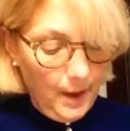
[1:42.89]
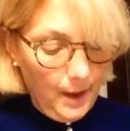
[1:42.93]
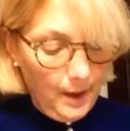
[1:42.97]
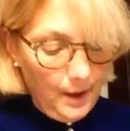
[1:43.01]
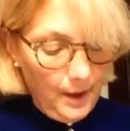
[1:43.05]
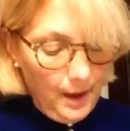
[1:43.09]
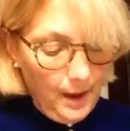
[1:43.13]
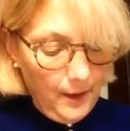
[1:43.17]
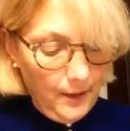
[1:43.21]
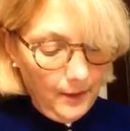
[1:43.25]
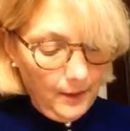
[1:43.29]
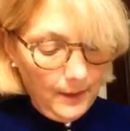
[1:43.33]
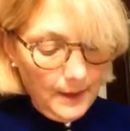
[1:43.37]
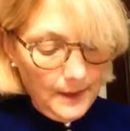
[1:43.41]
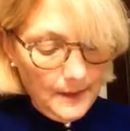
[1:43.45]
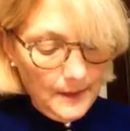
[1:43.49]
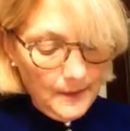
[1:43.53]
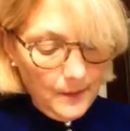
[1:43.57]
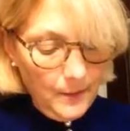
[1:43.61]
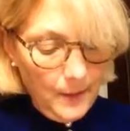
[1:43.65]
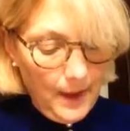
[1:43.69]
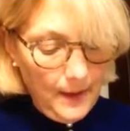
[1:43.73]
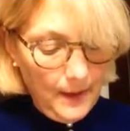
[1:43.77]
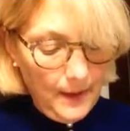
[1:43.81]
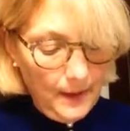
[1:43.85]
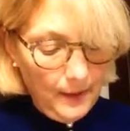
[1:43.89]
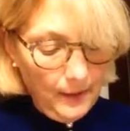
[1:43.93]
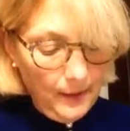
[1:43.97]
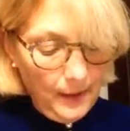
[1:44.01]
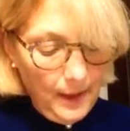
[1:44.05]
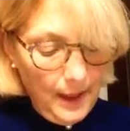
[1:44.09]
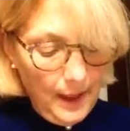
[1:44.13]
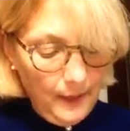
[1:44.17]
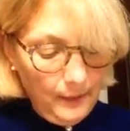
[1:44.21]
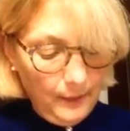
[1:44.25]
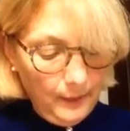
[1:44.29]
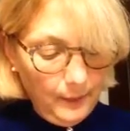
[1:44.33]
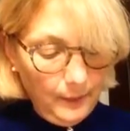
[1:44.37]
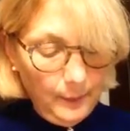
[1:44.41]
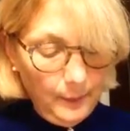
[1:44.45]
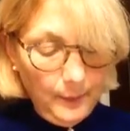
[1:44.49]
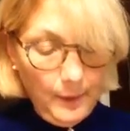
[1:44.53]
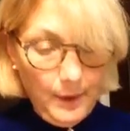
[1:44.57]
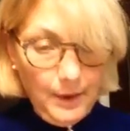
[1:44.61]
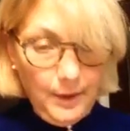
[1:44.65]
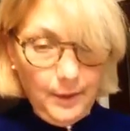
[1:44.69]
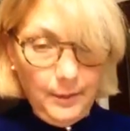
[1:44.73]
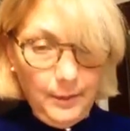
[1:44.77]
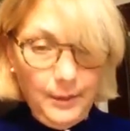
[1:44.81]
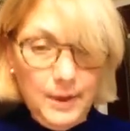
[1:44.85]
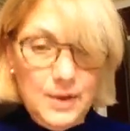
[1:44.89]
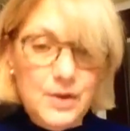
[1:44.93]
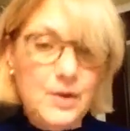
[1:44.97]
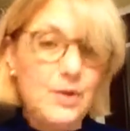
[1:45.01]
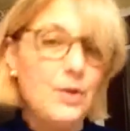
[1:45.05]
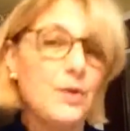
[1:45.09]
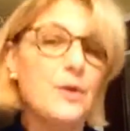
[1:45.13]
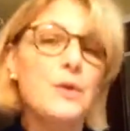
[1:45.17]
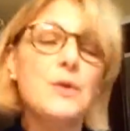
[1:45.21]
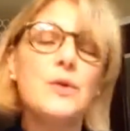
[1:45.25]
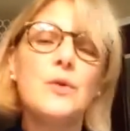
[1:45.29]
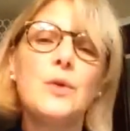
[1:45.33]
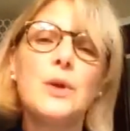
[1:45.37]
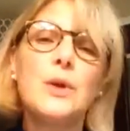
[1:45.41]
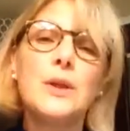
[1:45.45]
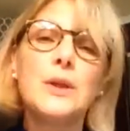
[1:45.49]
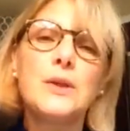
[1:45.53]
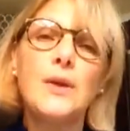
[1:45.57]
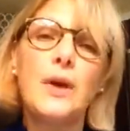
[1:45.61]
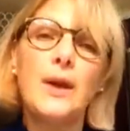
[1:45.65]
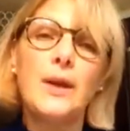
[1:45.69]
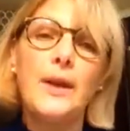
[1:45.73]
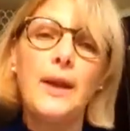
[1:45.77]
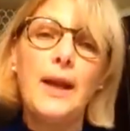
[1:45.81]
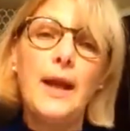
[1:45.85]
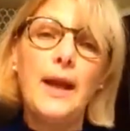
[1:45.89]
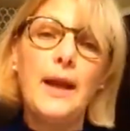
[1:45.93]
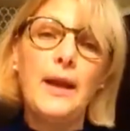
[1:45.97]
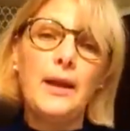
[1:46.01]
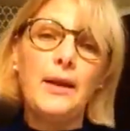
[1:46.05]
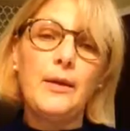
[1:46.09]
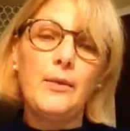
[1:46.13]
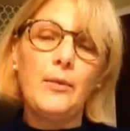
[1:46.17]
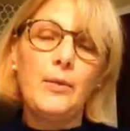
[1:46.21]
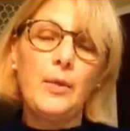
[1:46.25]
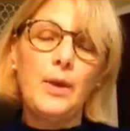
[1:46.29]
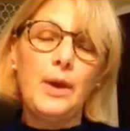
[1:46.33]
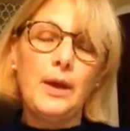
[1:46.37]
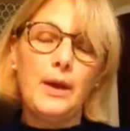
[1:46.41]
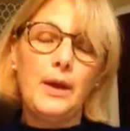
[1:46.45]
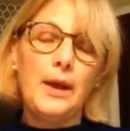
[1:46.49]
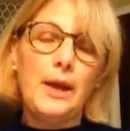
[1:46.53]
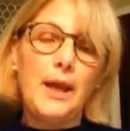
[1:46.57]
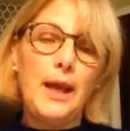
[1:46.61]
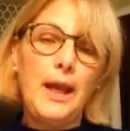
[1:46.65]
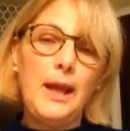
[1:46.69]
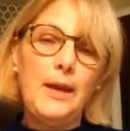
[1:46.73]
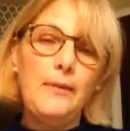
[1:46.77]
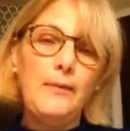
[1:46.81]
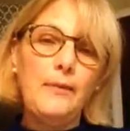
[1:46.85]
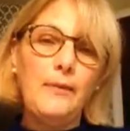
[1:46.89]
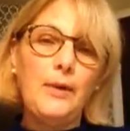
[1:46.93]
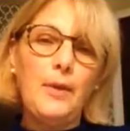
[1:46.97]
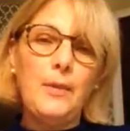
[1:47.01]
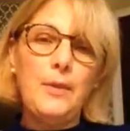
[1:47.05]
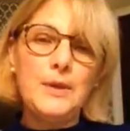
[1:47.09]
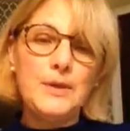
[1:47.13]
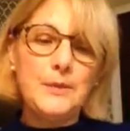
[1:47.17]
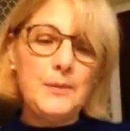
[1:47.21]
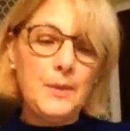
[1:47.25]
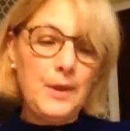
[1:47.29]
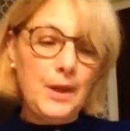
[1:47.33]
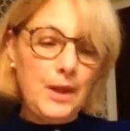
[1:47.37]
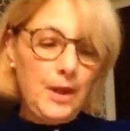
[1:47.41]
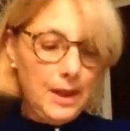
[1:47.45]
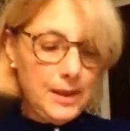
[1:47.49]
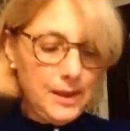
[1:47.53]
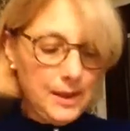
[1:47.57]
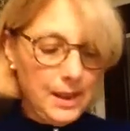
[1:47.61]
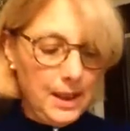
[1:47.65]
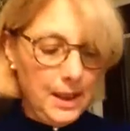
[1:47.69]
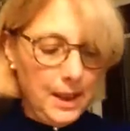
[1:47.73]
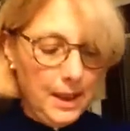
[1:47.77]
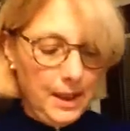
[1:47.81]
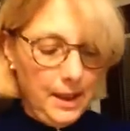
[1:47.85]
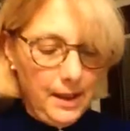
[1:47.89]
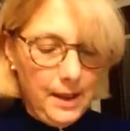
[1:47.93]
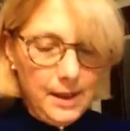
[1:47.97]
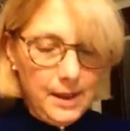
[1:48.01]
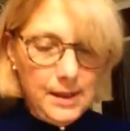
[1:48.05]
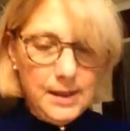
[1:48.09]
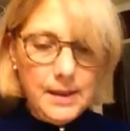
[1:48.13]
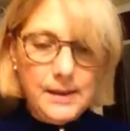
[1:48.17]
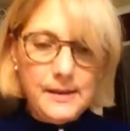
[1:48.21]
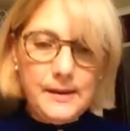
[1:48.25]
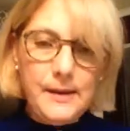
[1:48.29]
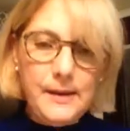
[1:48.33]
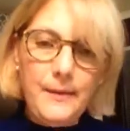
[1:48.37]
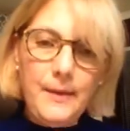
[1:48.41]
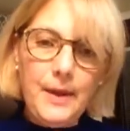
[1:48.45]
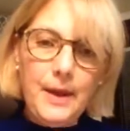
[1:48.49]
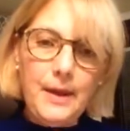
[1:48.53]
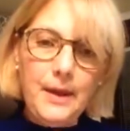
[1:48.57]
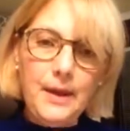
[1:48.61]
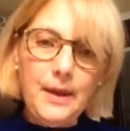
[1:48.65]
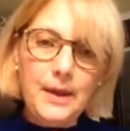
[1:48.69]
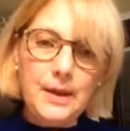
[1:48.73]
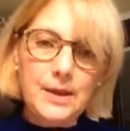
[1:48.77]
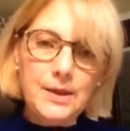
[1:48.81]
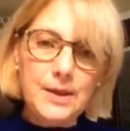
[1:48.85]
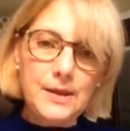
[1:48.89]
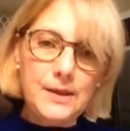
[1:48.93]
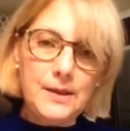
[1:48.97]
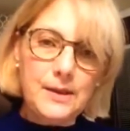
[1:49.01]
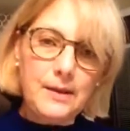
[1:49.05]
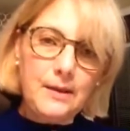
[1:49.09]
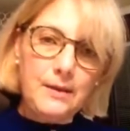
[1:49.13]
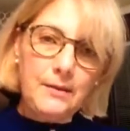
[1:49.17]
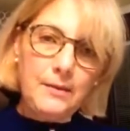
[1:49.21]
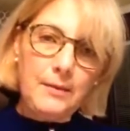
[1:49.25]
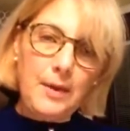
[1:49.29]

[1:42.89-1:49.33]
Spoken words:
Now, the reason why they don't have an original source on that, like where it came from, is because this is something that's just